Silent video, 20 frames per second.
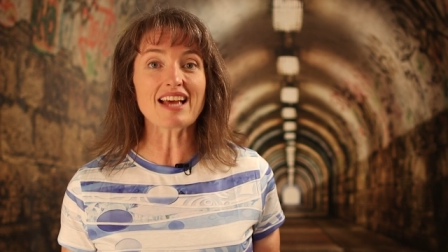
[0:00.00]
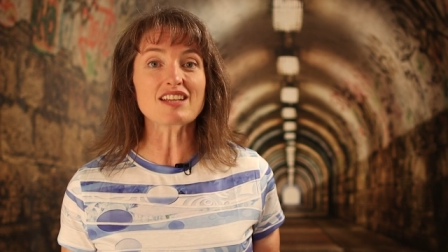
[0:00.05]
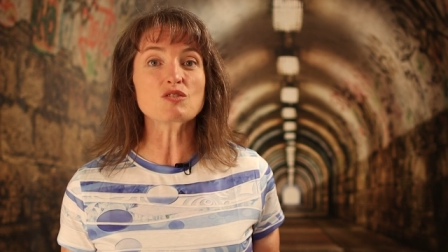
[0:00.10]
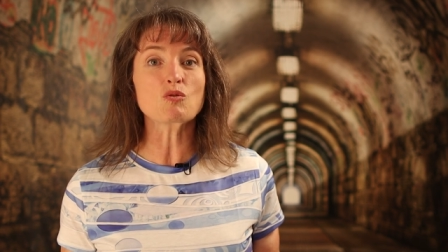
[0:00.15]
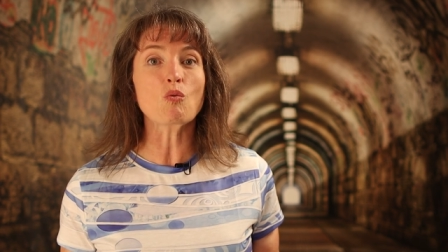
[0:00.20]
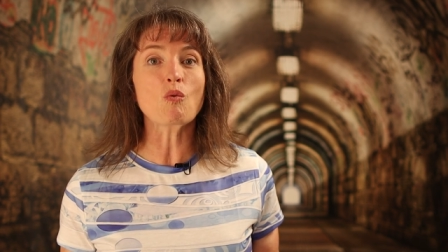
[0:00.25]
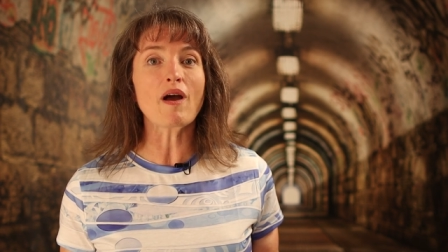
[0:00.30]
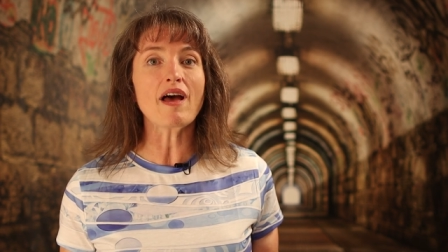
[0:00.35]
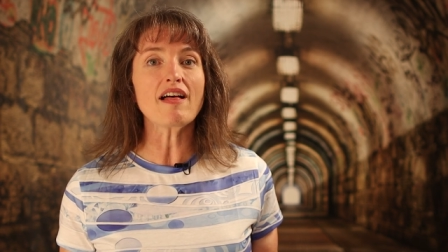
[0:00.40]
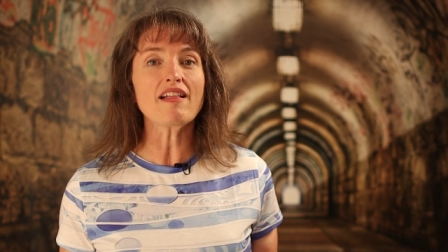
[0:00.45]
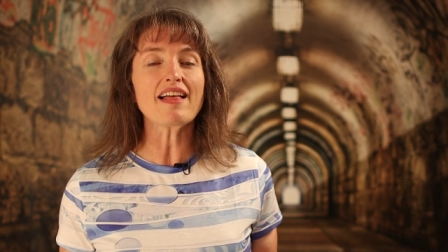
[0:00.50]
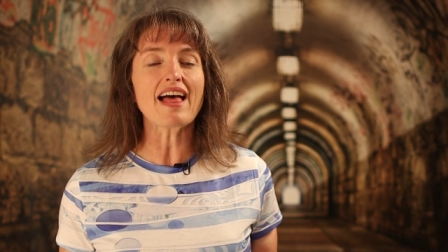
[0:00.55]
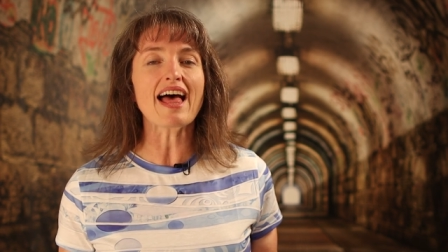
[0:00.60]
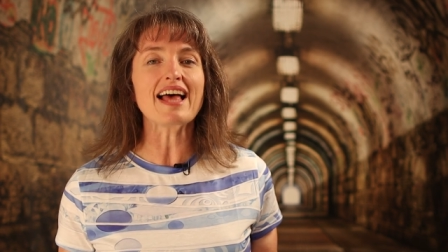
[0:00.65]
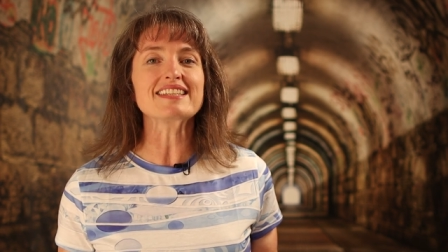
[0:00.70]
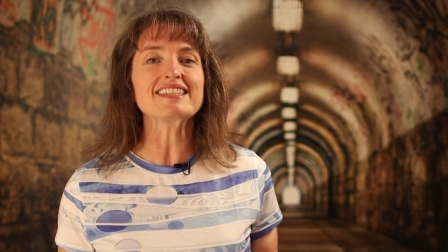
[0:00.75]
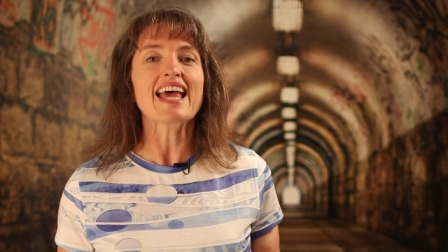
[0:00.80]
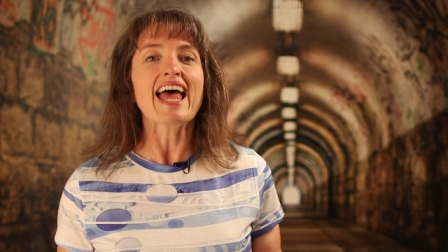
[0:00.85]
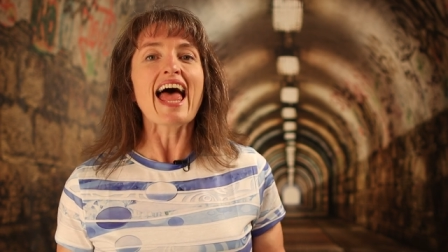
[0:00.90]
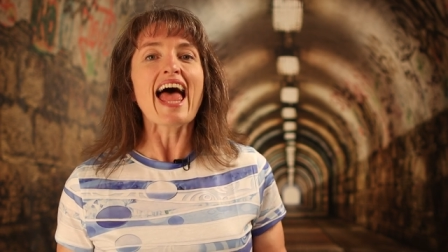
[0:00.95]
as well
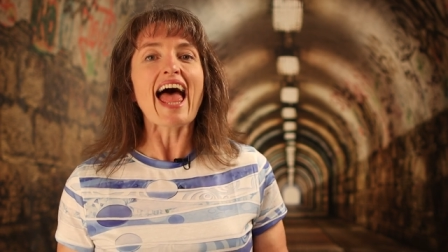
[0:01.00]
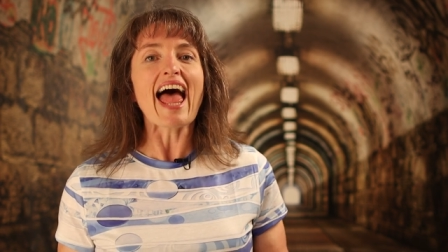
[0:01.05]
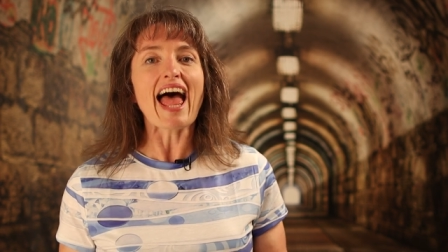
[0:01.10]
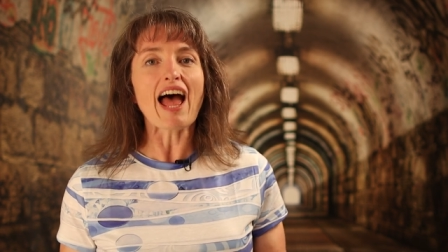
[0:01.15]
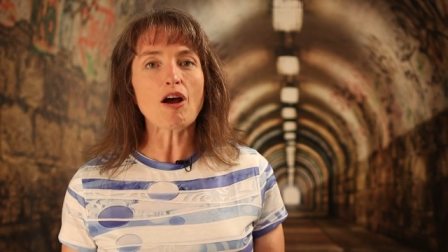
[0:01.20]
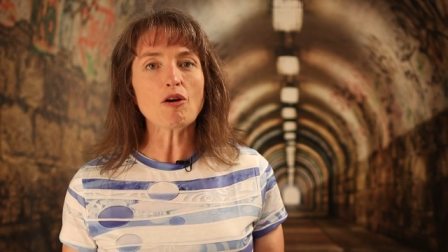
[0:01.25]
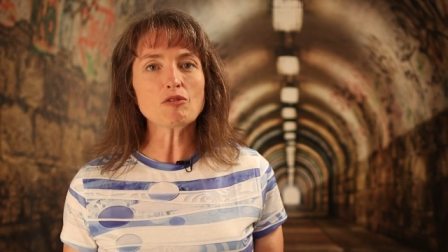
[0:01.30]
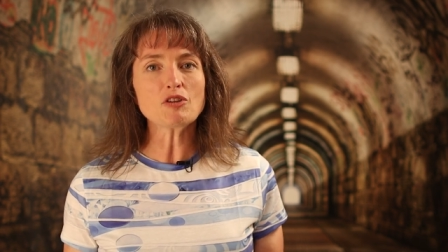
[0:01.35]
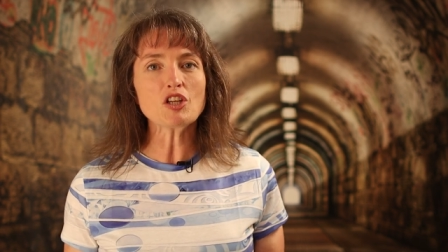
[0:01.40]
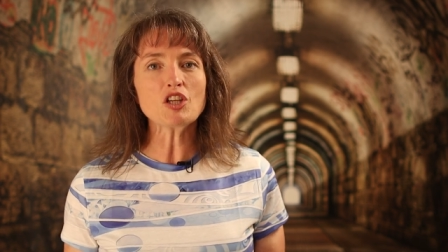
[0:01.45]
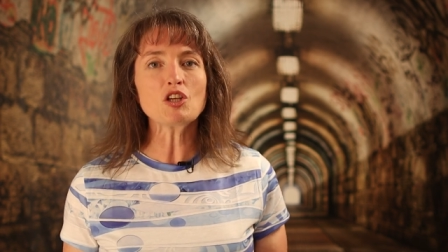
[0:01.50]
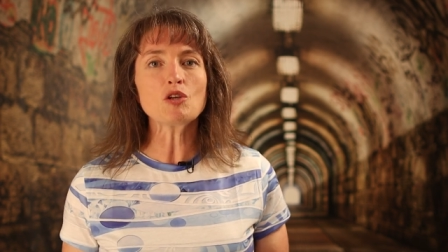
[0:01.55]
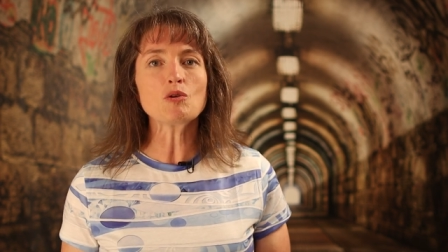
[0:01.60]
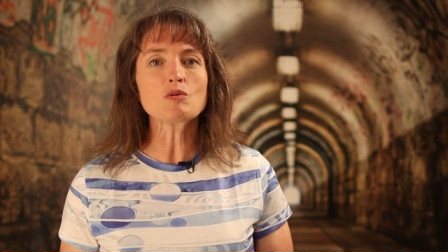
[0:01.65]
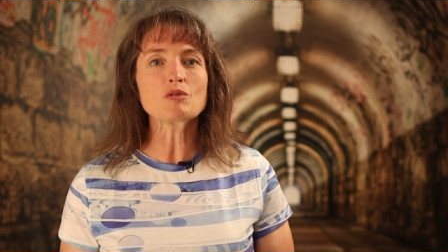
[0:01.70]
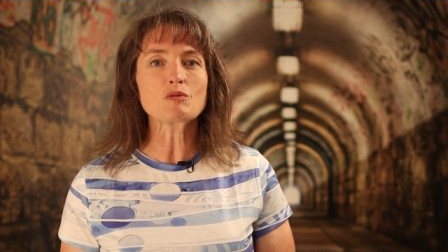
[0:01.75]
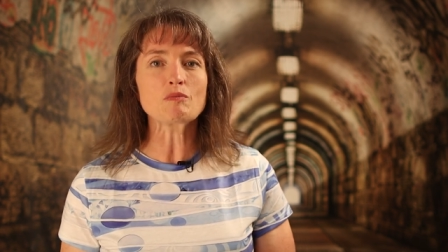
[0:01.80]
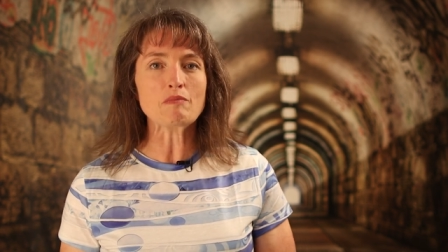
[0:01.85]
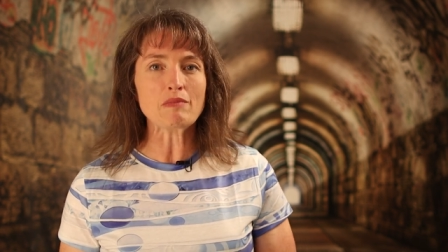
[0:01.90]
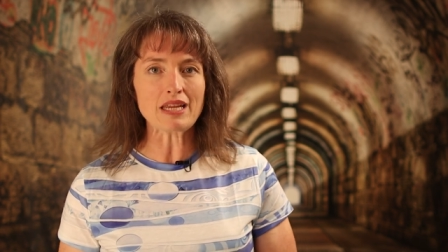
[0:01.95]
as how to
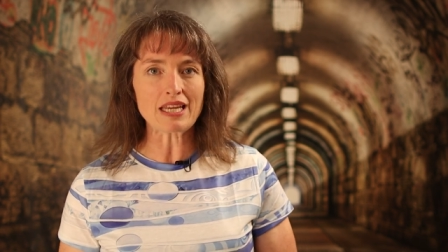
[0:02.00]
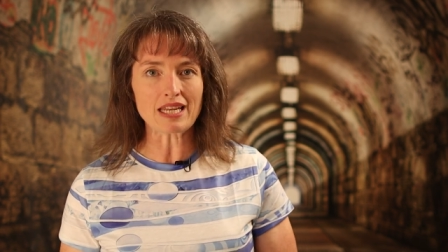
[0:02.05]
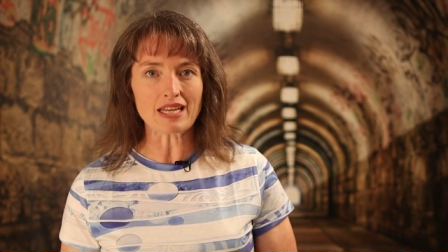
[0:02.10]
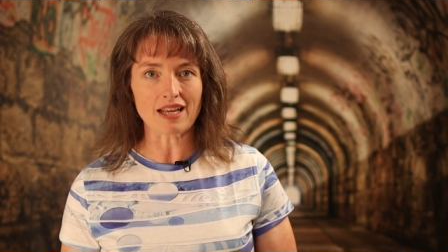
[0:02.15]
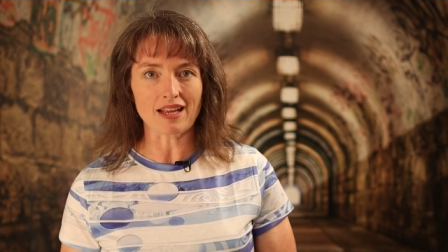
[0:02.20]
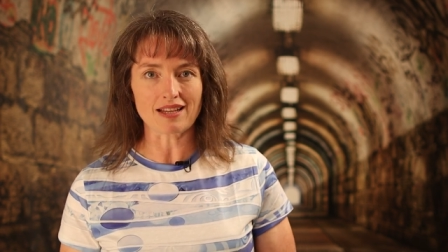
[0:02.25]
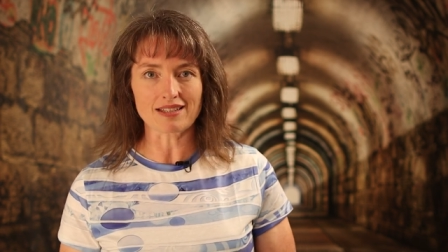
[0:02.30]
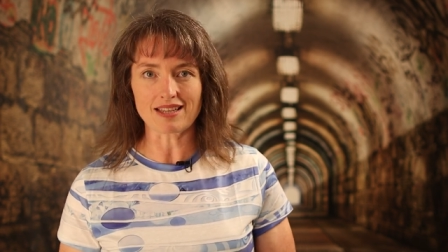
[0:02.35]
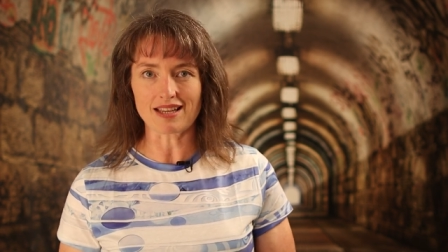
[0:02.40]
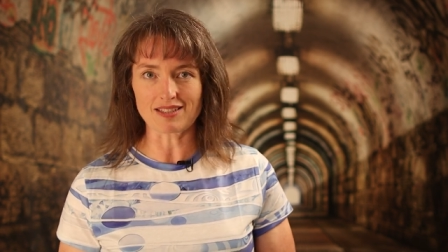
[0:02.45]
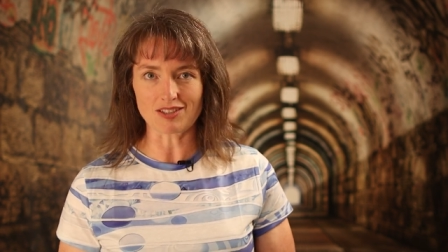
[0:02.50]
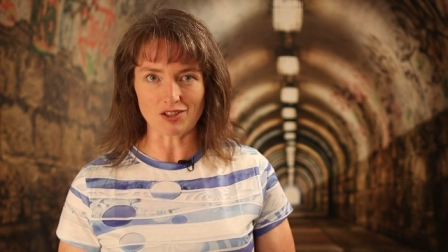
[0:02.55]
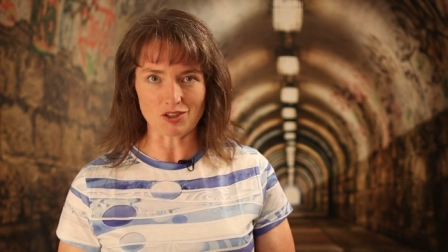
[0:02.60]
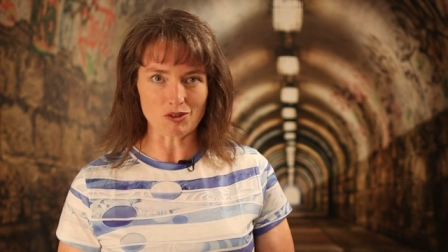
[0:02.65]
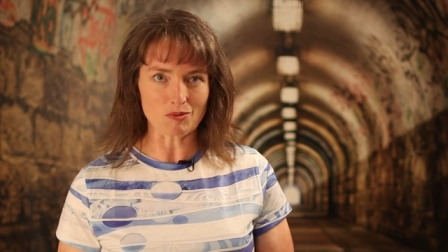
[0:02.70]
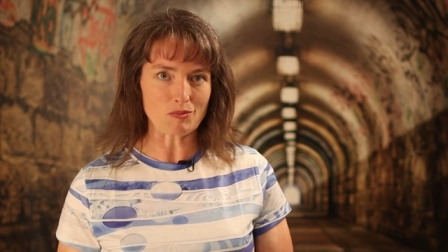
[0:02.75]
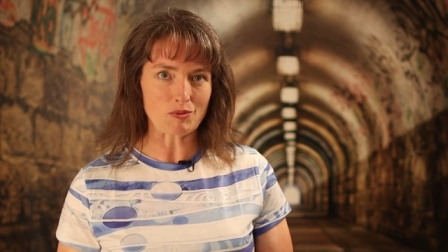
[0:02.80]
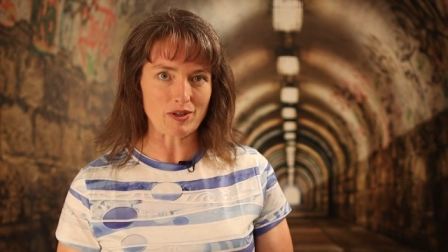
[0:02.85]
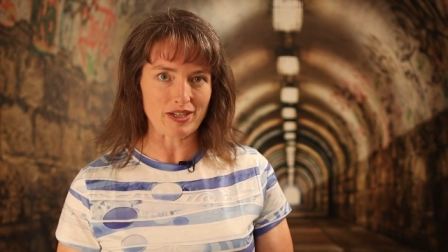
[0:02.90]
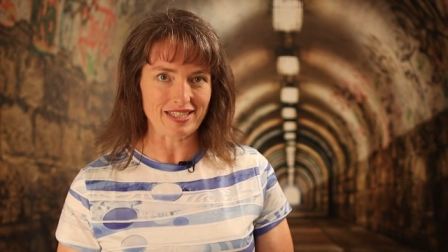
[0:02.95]
use meetings as a
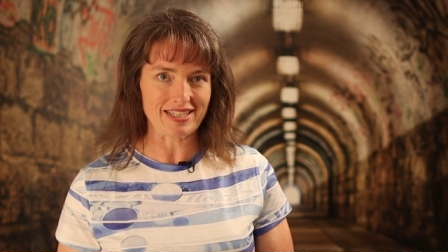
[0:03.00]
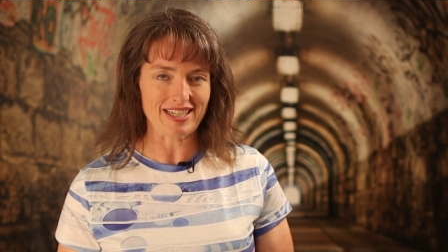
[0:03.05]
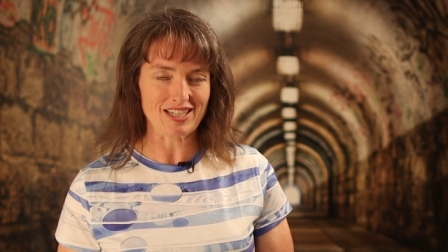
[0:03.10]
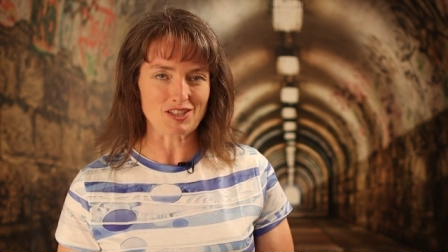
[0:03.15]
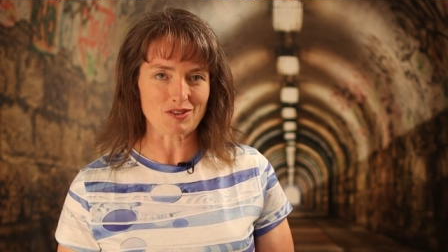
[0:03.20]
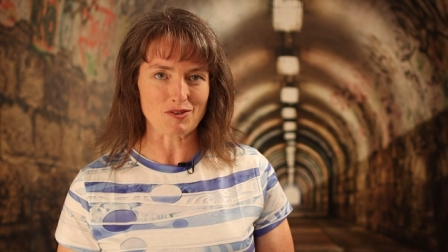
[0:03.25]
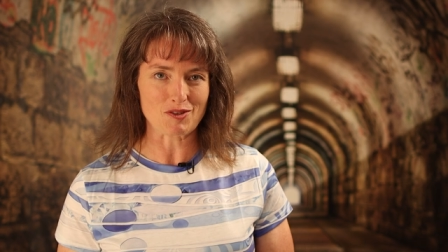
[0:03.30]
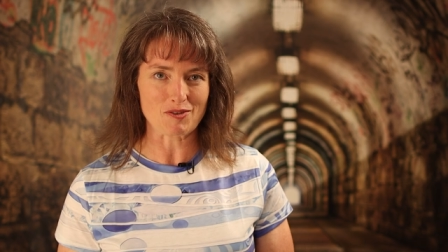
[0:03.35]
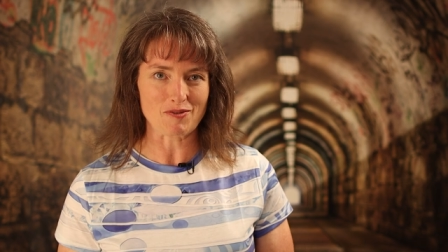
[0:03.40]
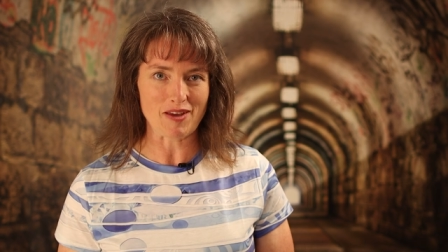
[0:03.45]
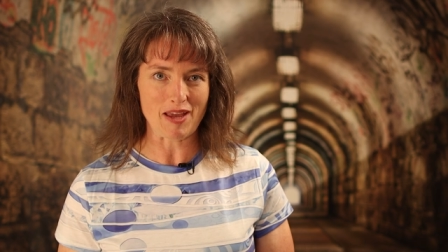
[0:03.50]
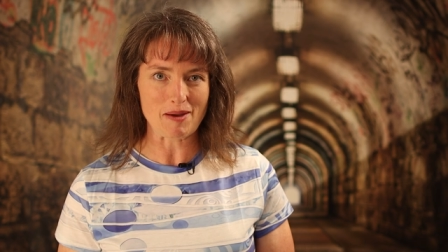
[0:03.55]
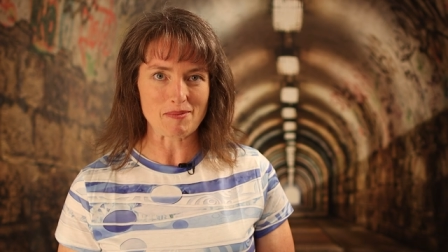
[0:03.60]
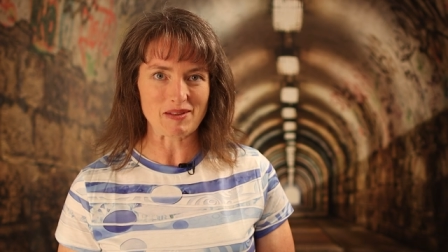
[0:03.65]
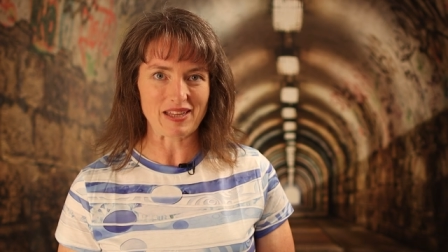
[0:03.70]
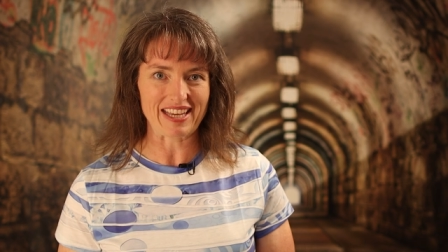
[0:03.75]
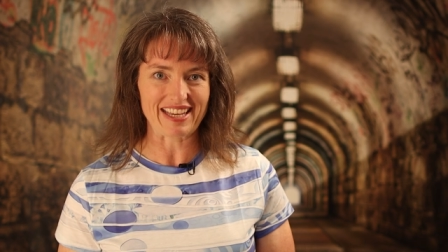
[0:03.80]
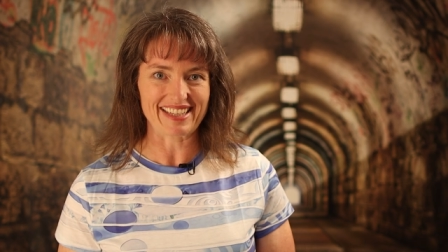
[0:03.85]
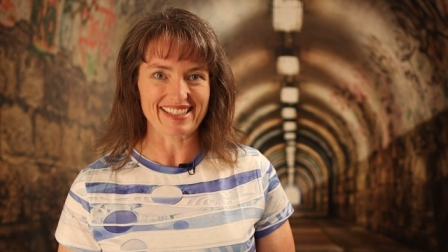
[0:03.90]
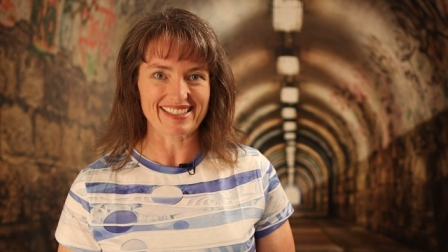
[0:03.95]
good pre-teach for the
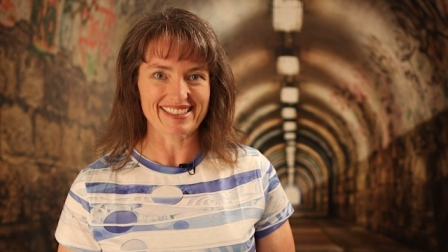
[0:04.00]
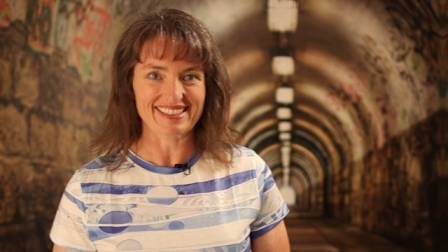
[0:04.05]
family.